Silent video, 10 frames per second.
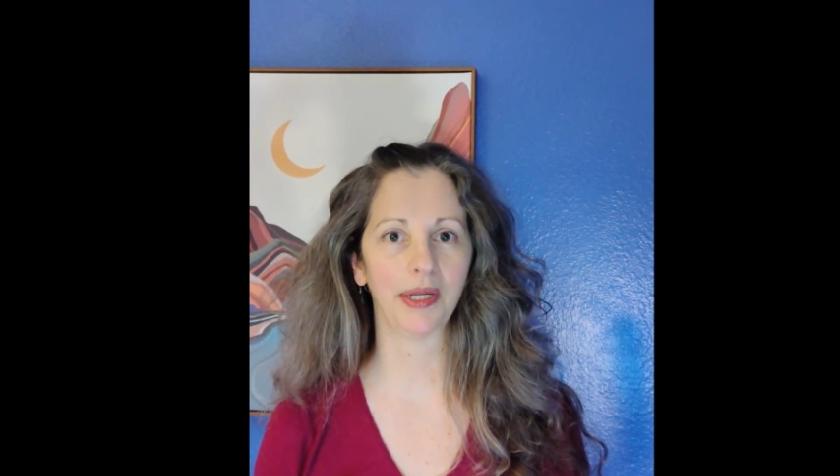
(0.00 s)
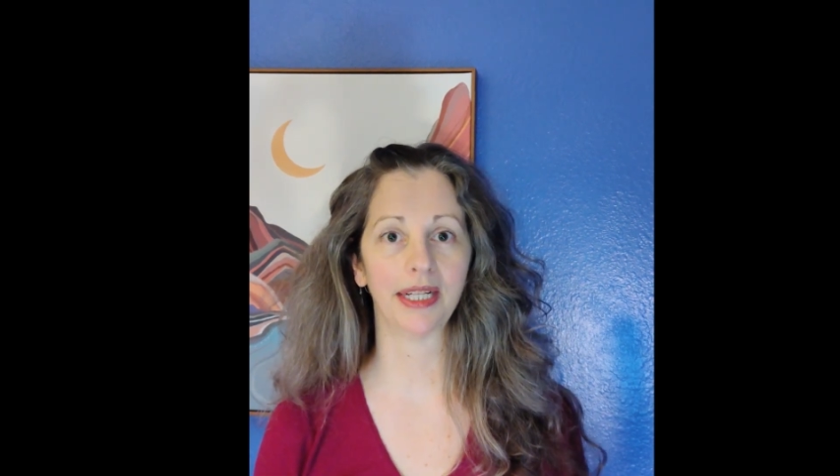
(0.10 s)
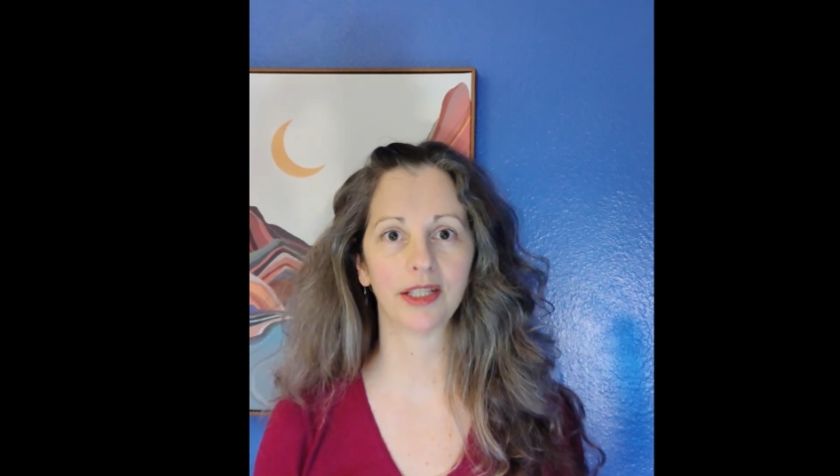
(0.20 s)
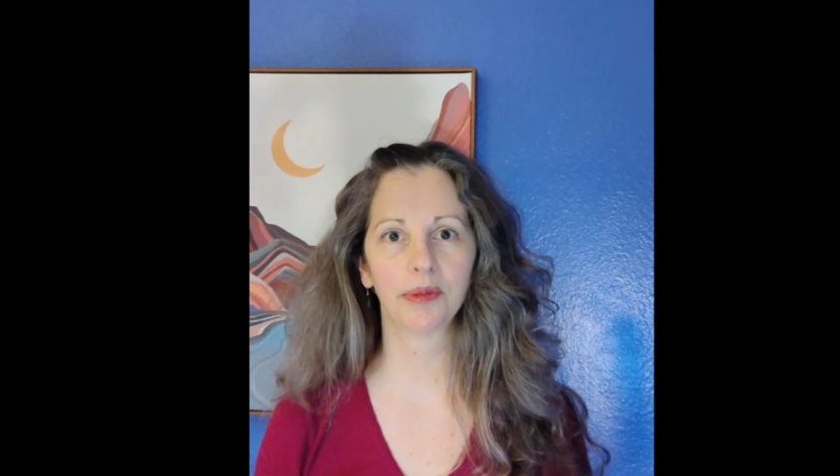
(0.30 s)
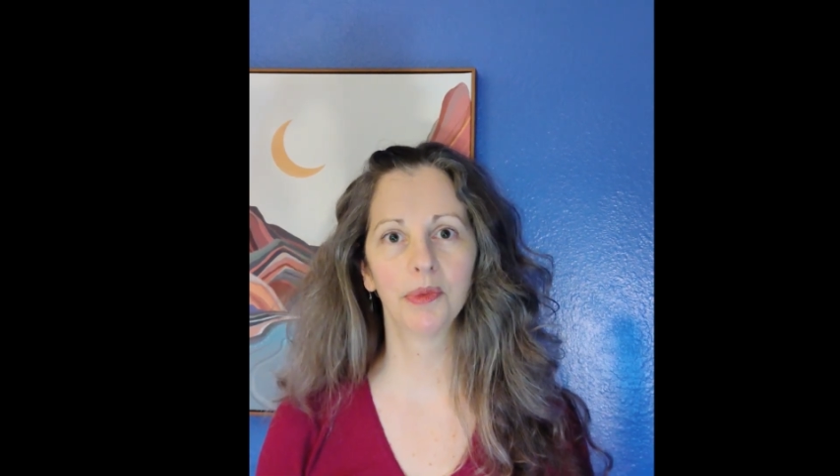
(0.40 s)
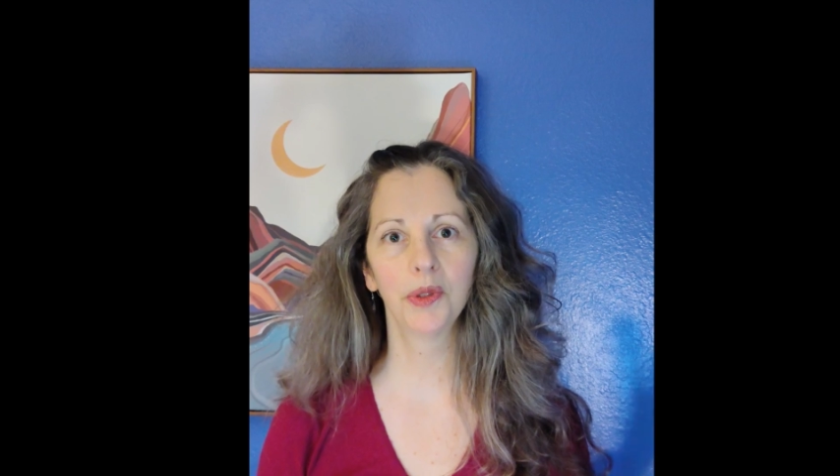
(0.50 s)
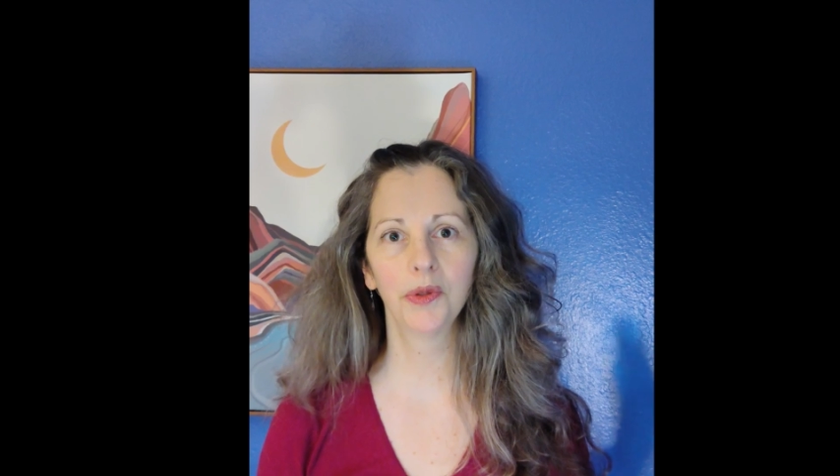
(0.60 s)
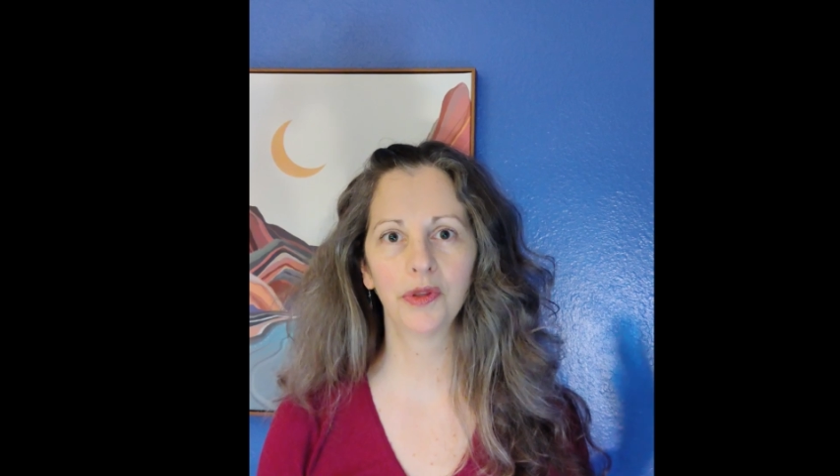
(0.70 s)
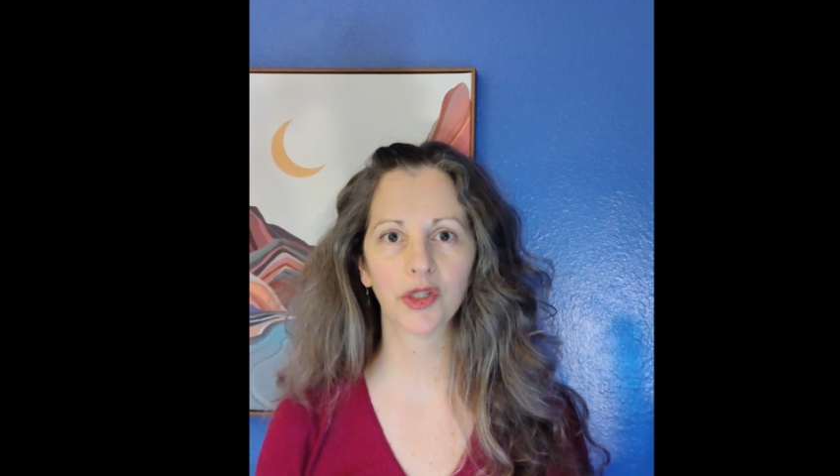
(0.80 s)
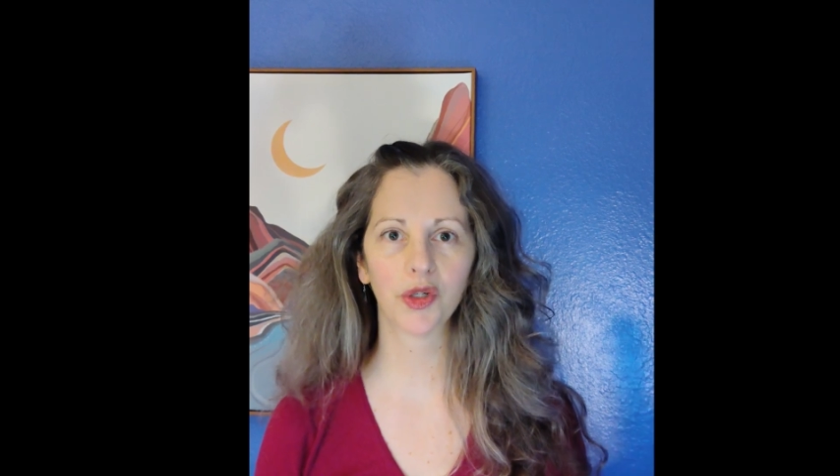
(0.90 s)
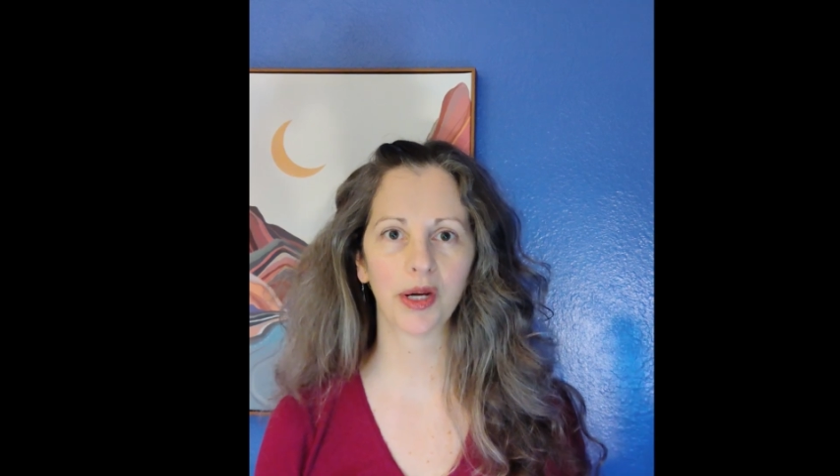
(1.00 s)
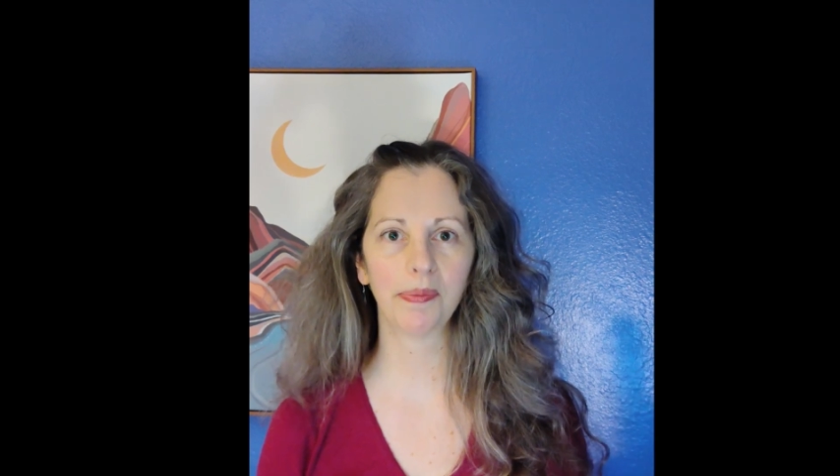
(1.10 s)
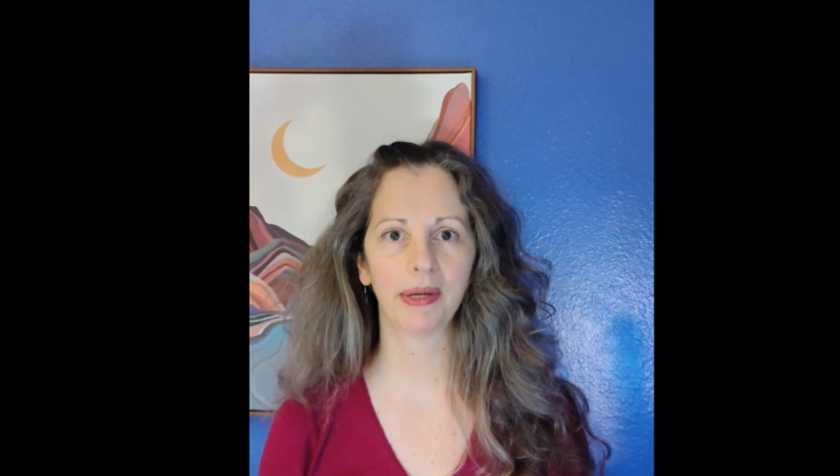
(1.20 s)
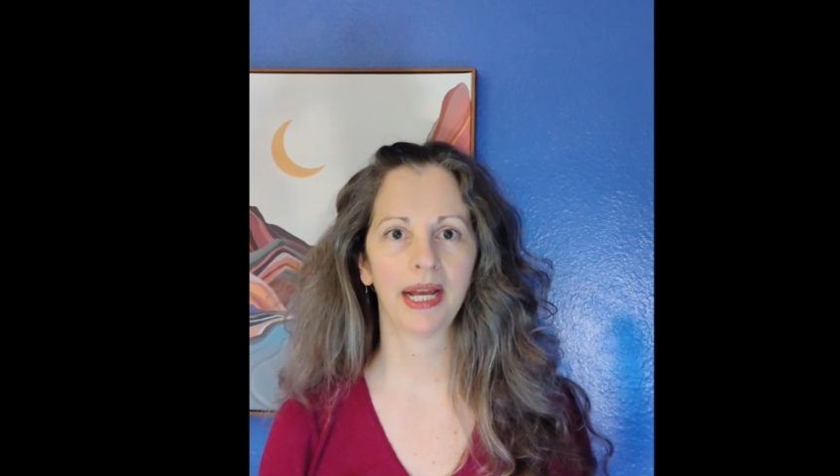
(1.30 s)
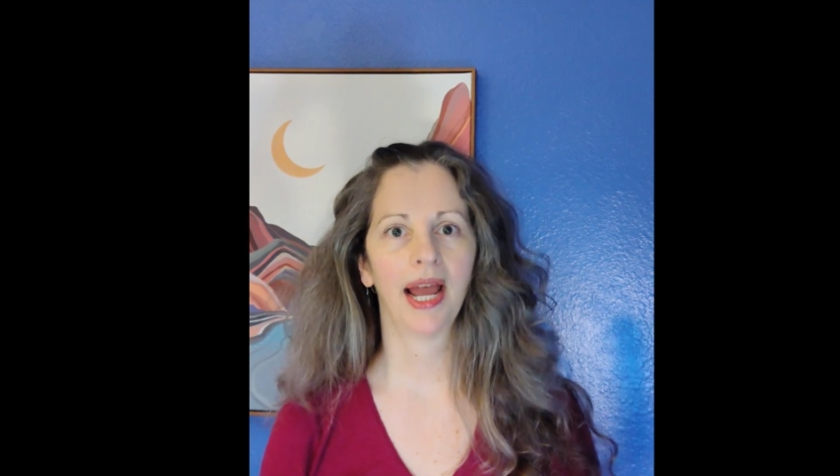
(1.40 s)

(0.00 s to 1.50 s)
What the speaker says: a smooth trip